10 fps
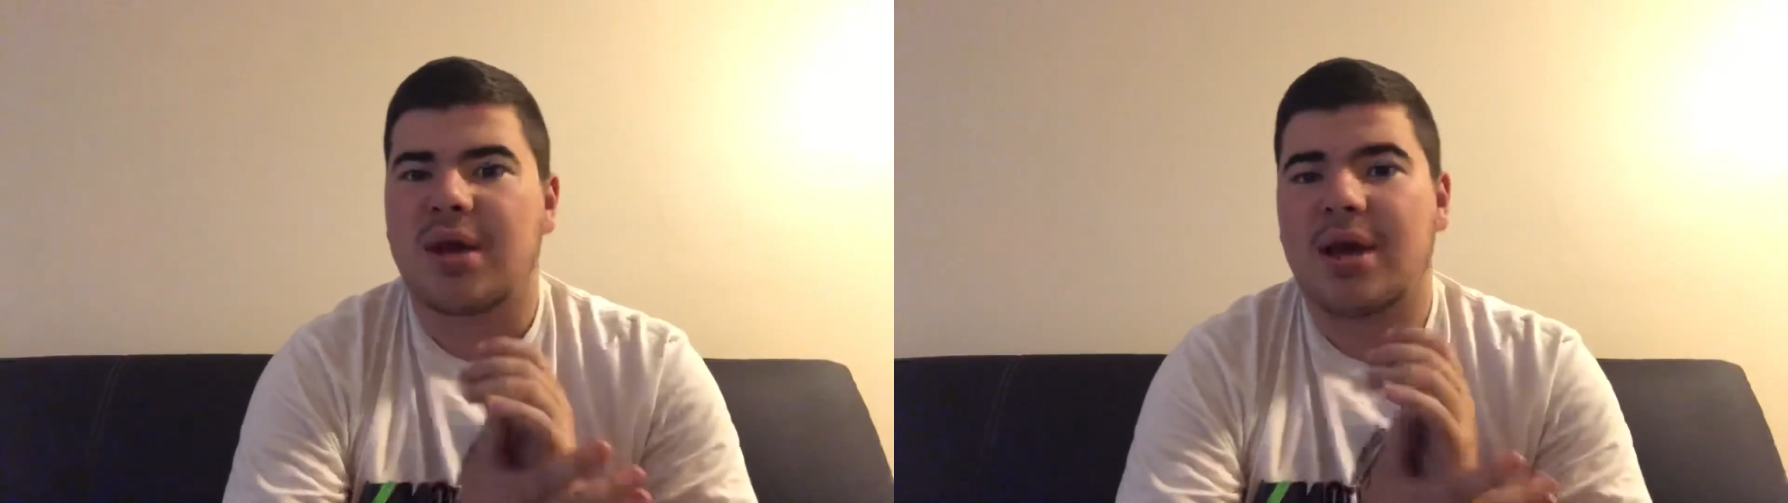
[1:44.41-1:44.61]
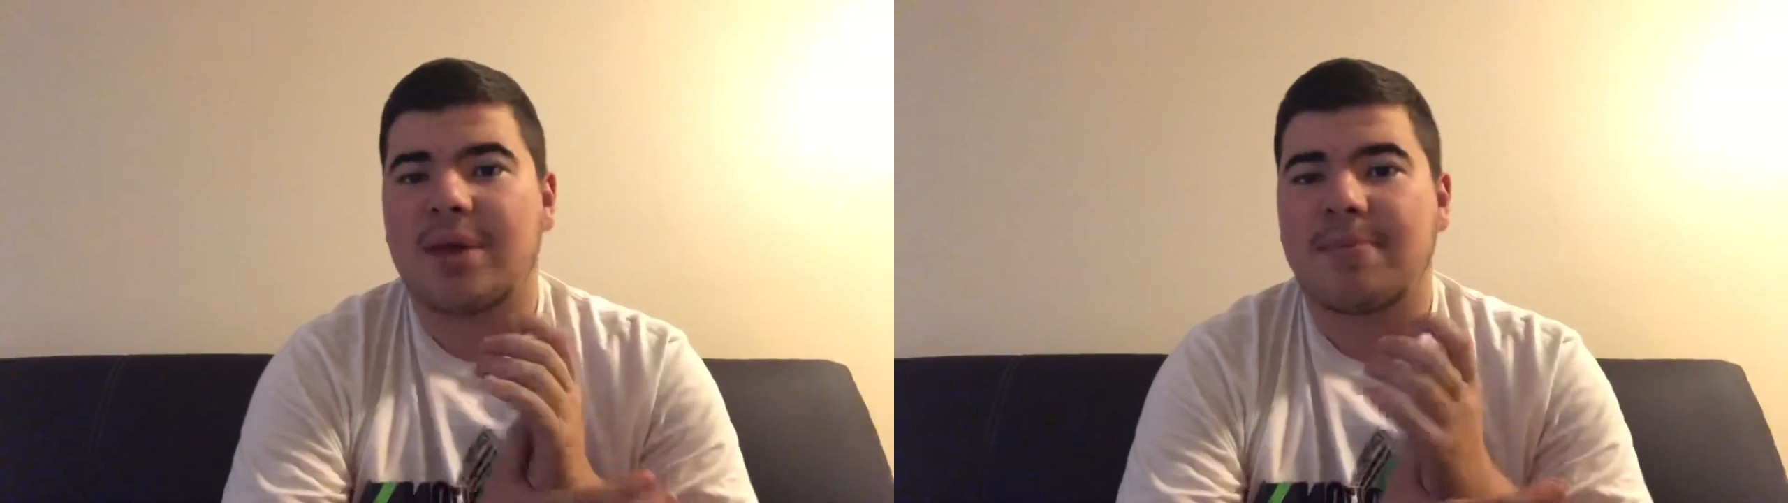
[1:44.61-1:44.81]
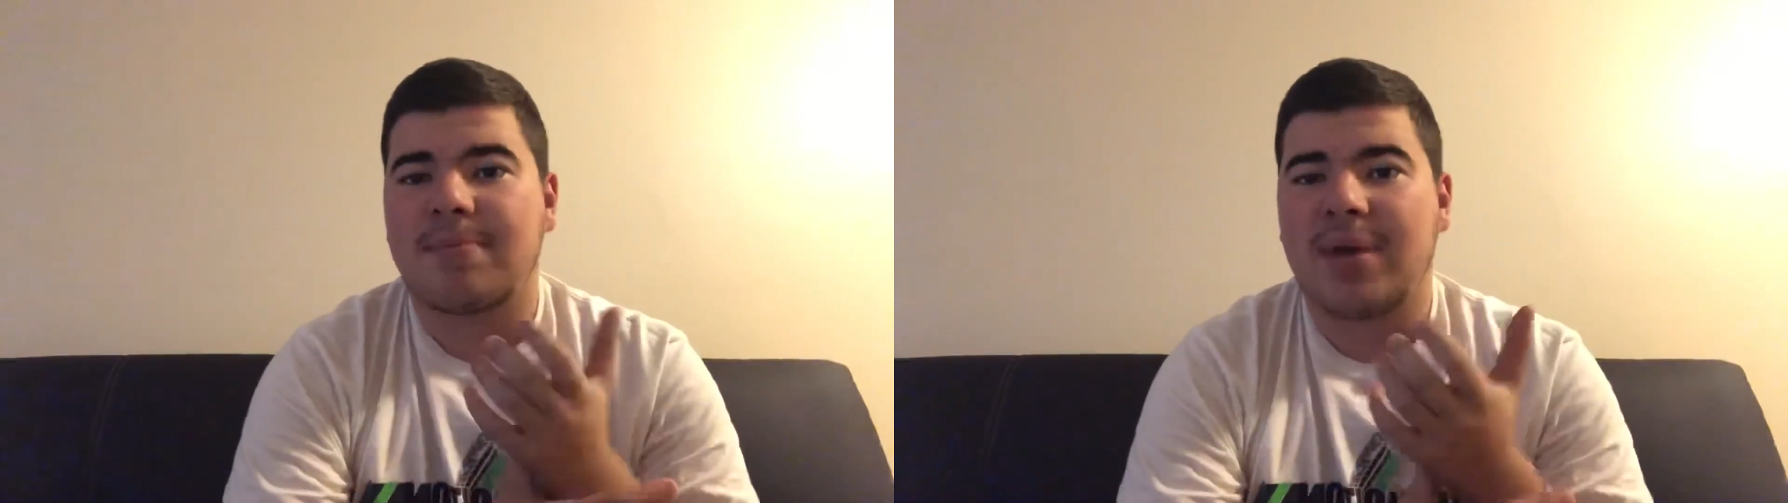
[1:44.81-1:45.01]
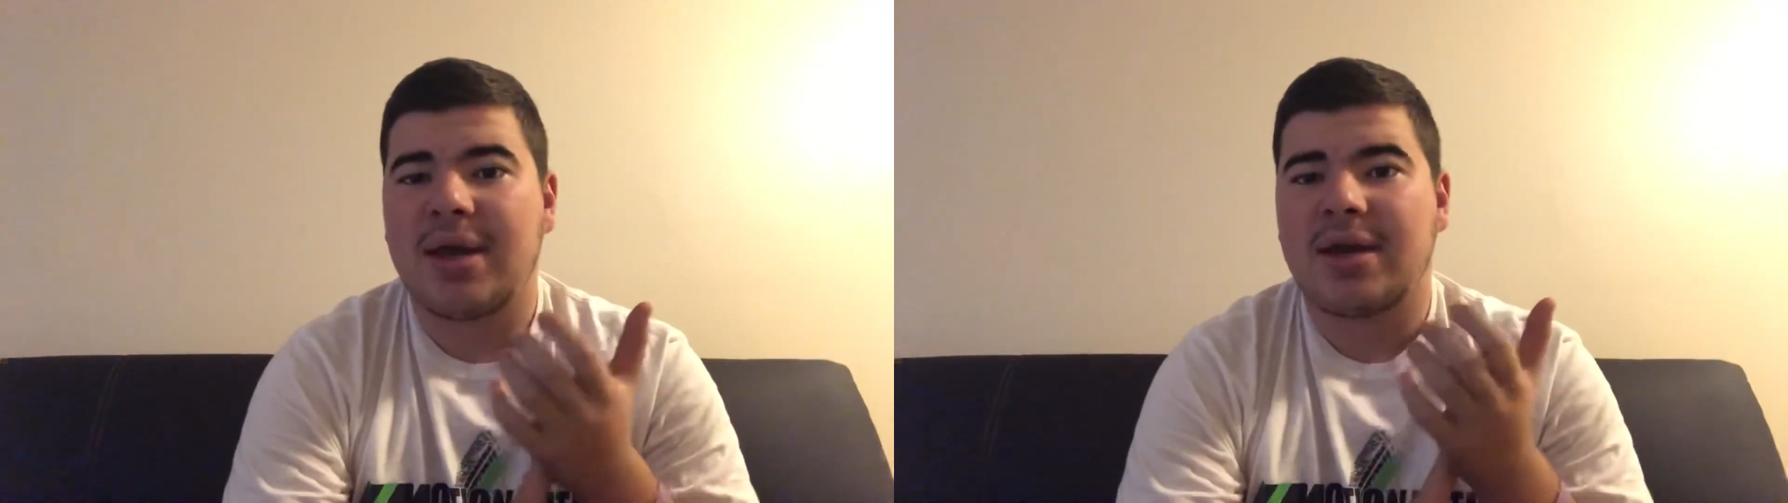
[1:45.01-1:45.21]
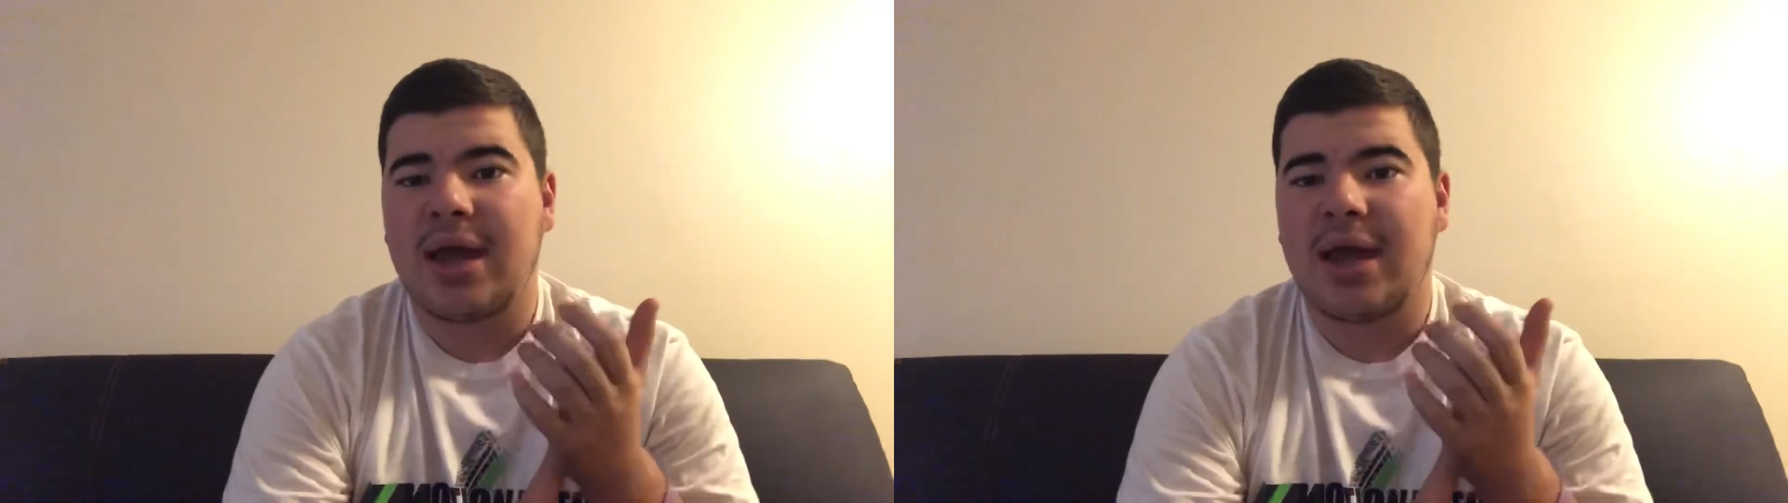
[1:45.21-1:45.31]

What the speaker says: I paid